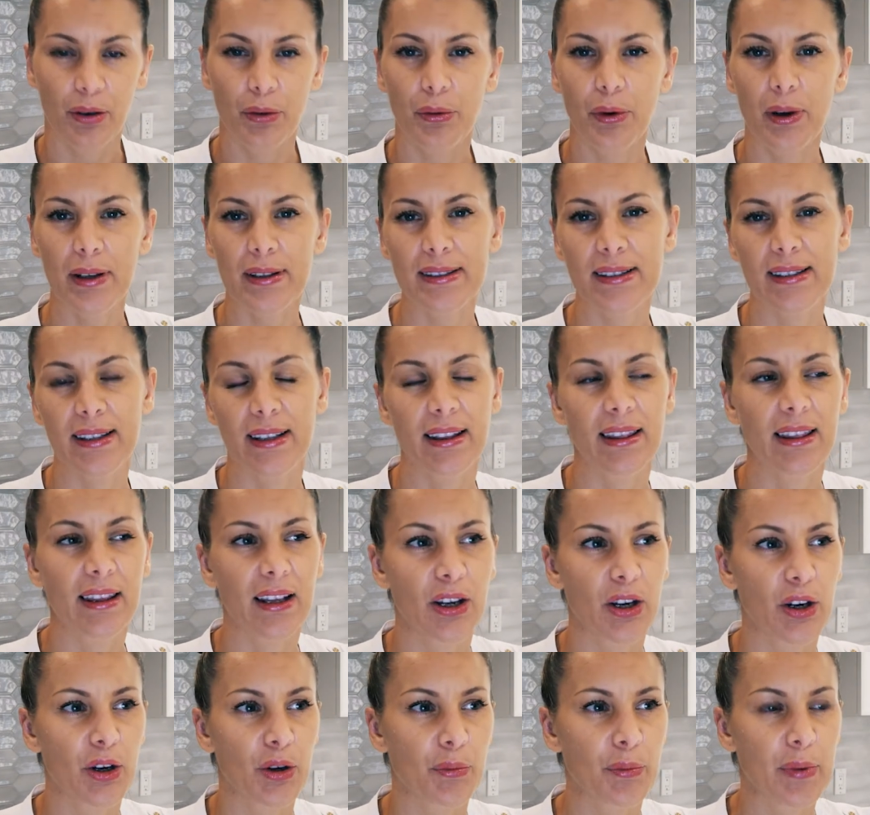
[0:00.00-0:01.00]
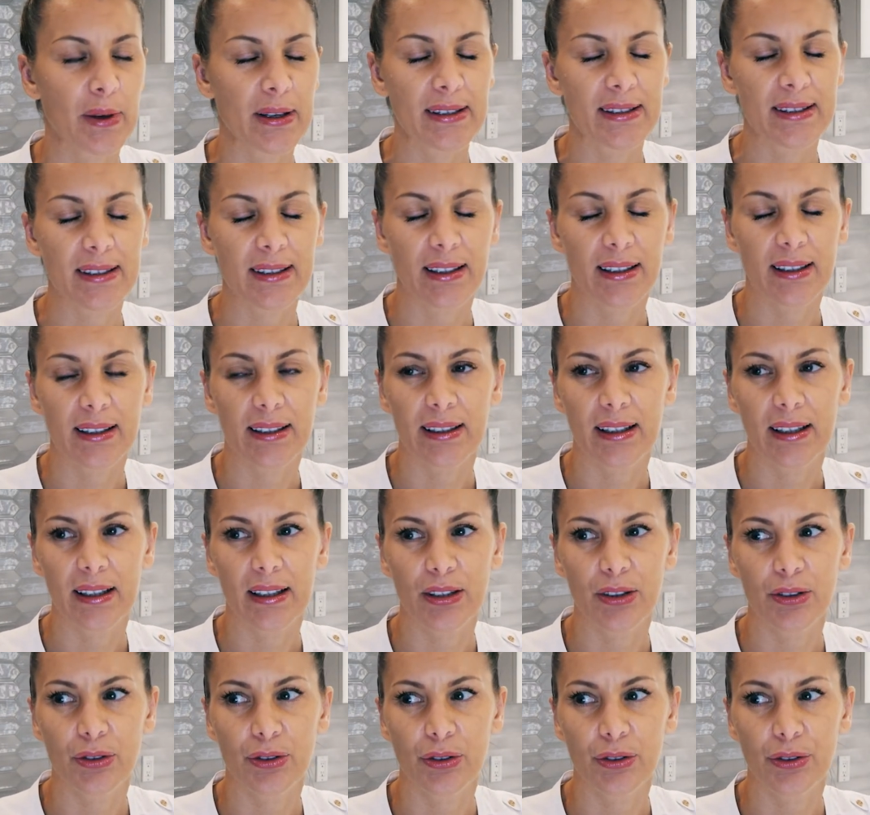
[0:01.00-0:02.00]
what's in there, basically
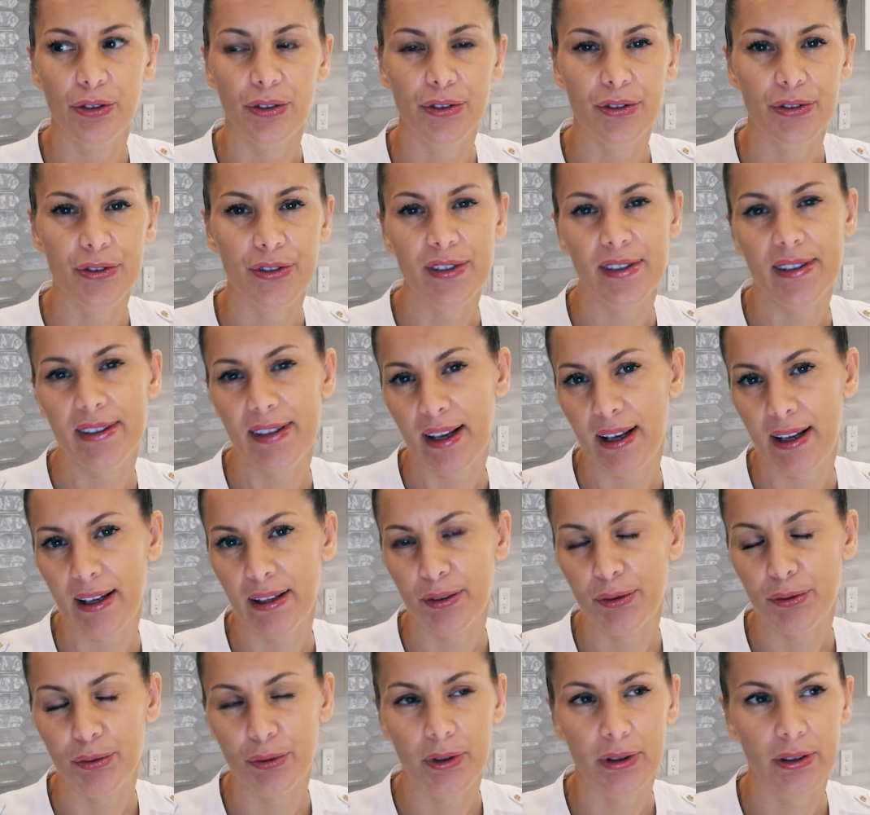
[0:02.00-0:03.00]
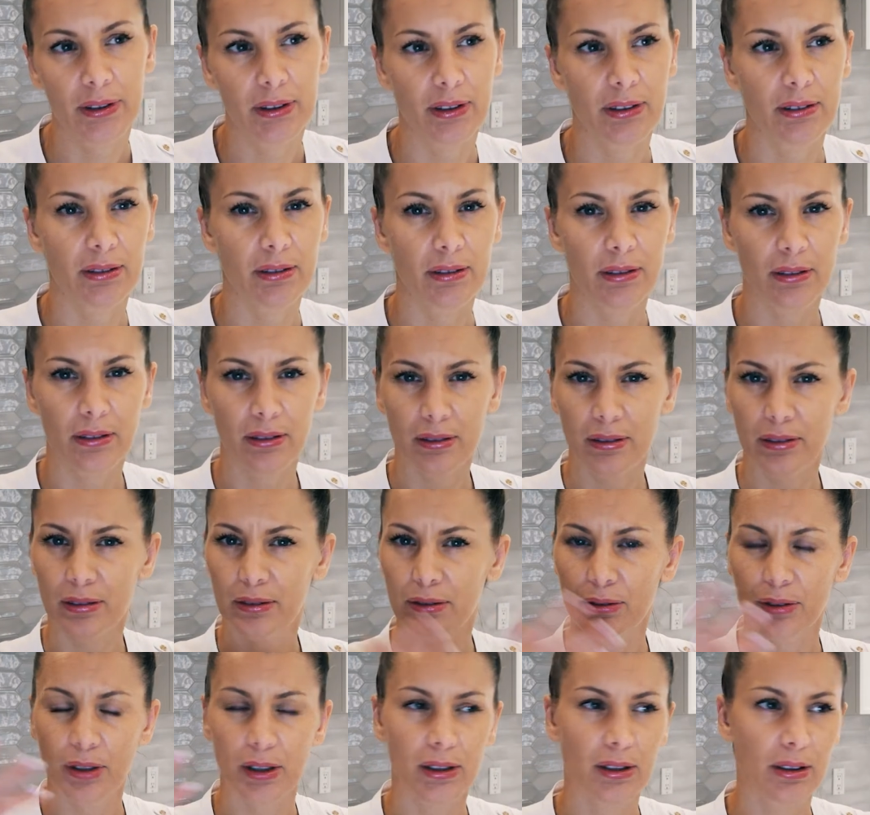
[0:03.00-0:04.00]
you don't understand what
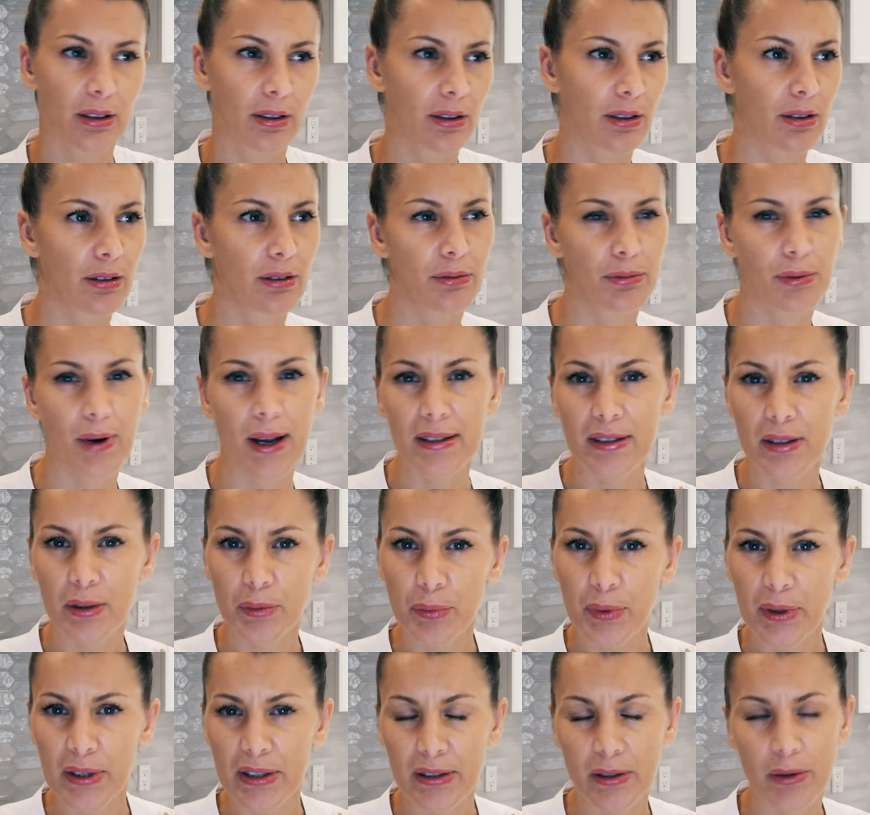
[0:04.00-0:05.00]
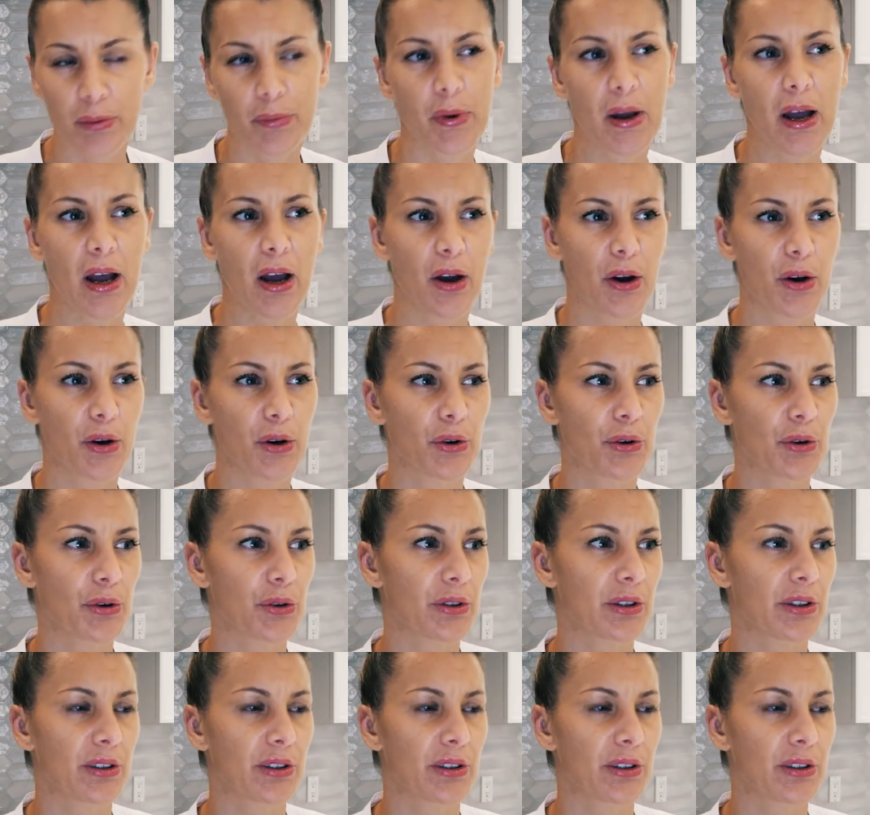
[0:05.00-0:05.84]
the recipe is about.